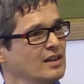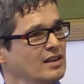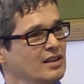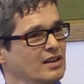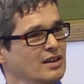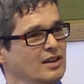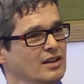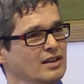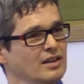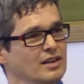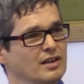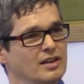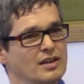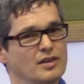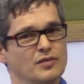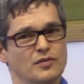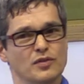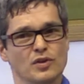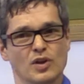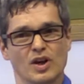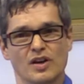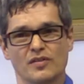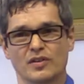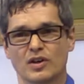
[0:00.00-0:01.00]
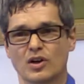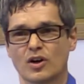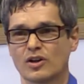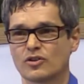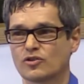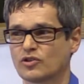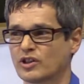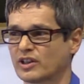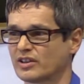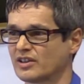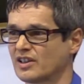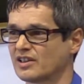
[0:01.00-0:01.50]
a
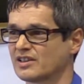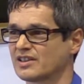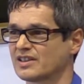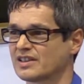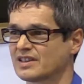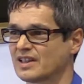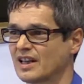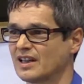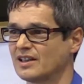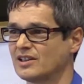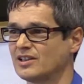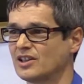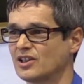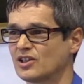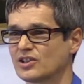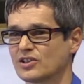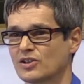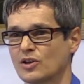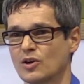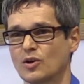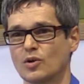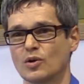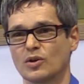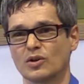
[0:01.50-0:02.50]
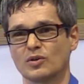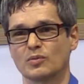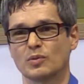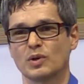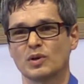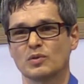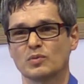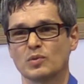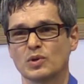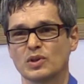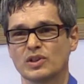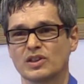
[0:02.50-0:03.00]
contract that is 10 years old,
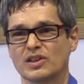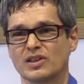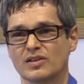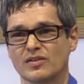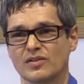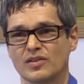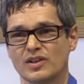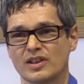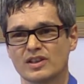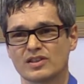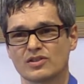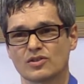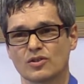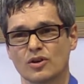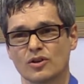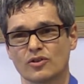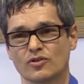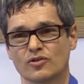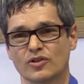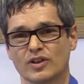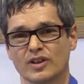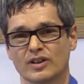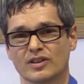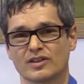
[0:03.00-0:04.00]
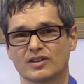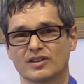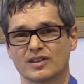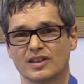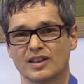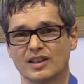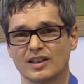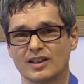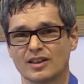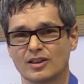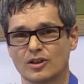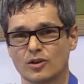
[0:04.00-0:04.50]
what would this contract
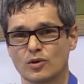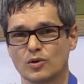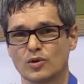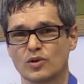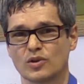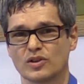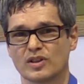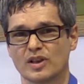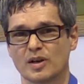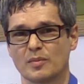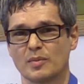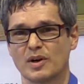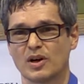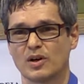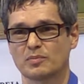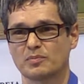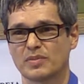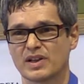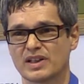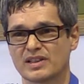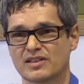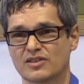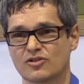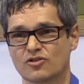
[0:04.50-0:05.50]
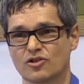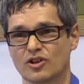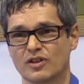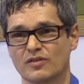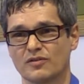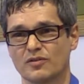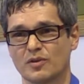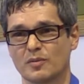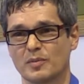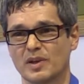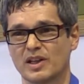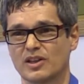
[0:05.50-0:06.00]
include about passenger
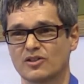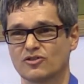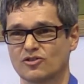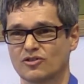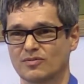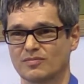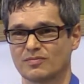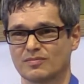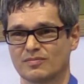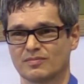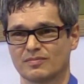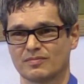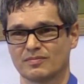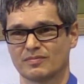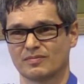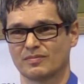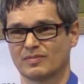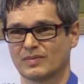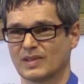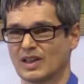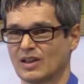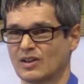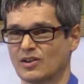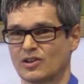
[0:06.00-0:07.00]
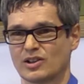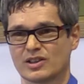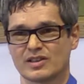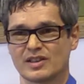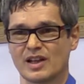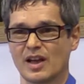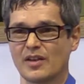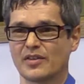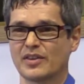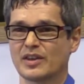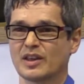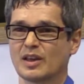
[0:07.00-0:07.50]
information? There's
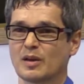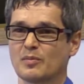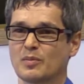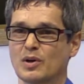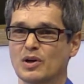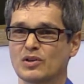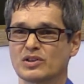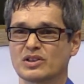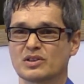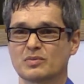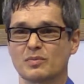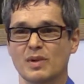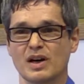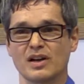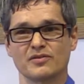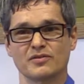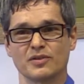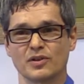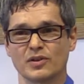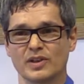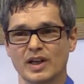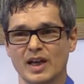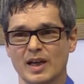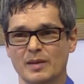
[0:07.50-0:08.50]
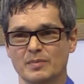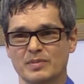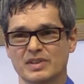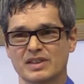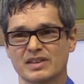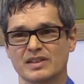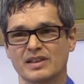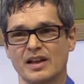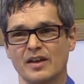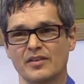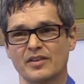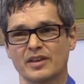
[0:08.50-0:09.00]
nothing about smartphone
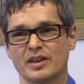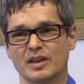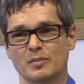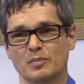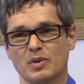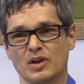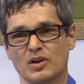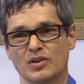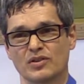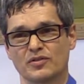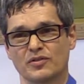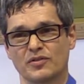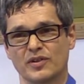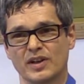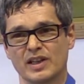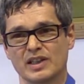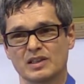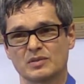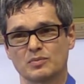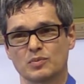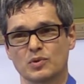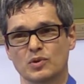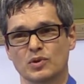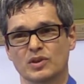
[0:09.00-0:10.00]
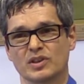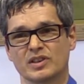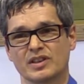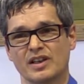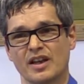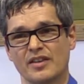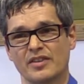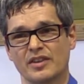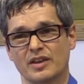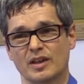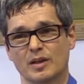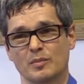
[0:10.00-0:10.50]
apps, nothing about Facebook,
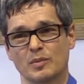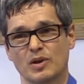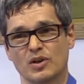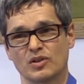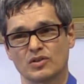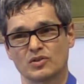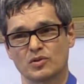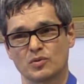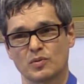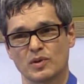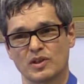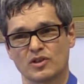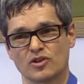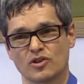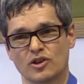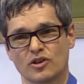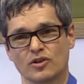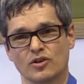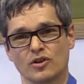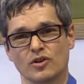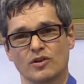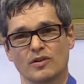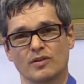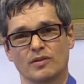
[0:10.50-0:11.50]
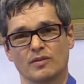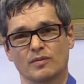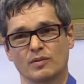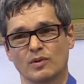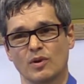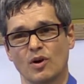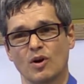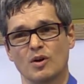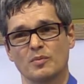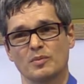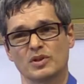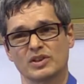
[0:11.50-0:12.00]
nothing about Twitter,
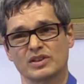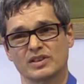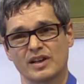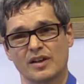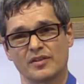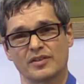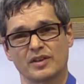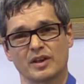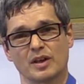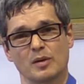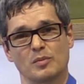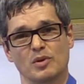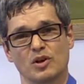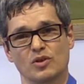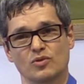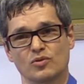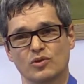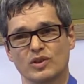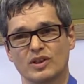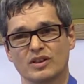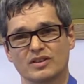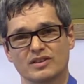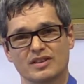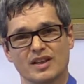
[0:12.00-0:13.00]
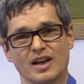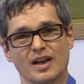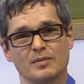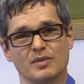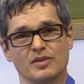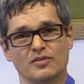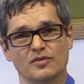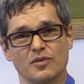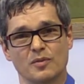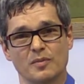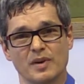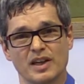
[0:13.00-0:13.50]
almost nothing about real-time
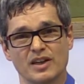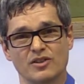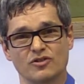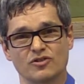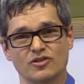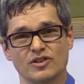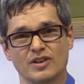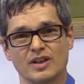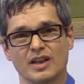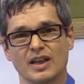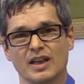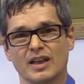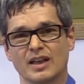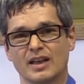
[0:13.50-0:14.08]
information.